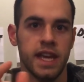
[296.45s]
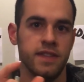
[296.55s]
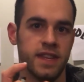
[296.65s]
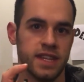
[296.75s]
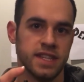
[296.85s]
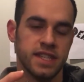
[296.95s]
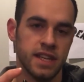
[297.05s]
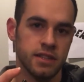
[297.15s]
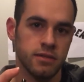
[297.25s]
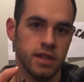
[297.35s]
And the
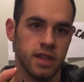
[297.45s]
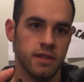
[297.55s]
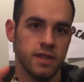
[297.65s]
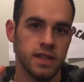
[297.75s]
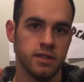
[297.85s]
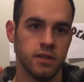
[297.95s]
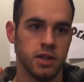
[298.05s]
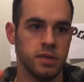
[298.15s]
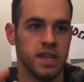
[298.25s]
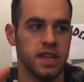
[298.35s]
accessory lift is going
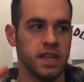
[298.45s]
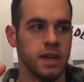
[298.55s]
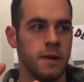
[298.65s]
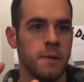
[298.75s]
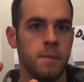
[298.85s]
to be